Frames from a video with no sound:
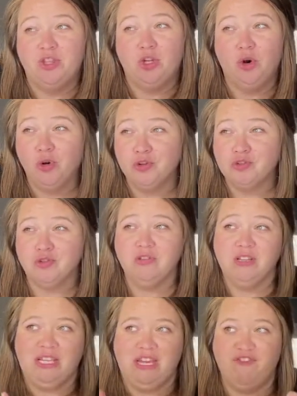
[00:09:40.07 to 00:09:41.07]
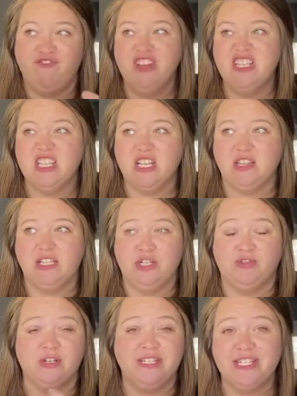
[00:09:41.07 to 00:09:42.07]
Culturally, physically,
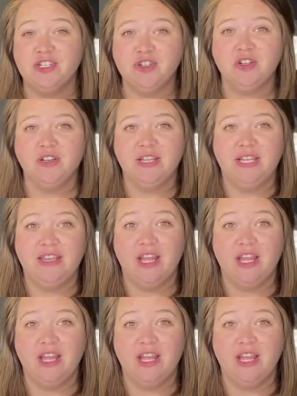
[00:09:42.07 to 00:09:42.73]
traditionally,